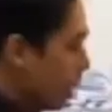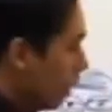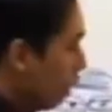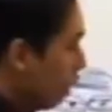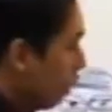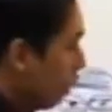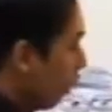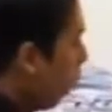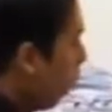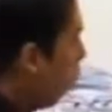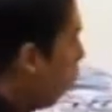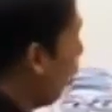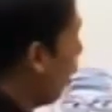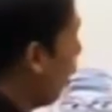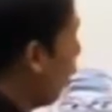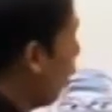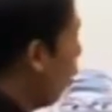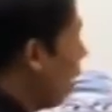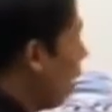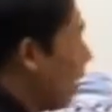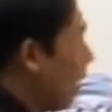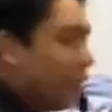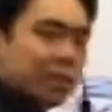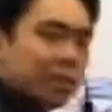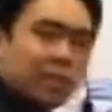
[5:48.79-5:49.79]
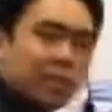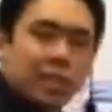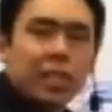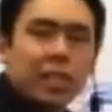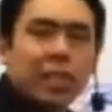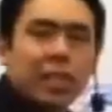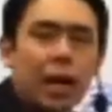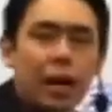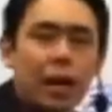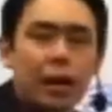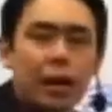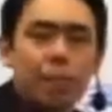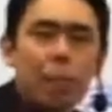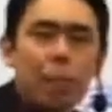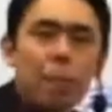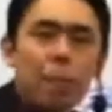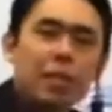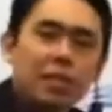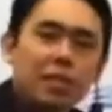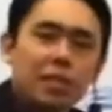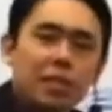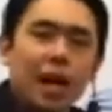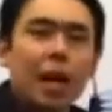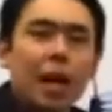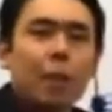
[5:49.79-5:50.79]
Why else is he kind? Maybe
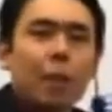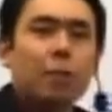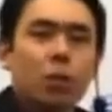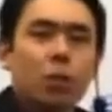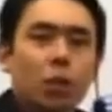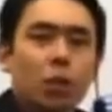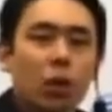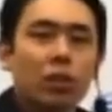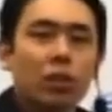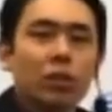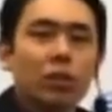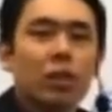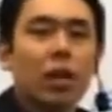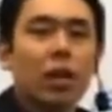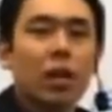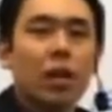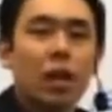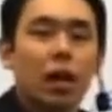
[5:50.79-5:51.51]
he's kind because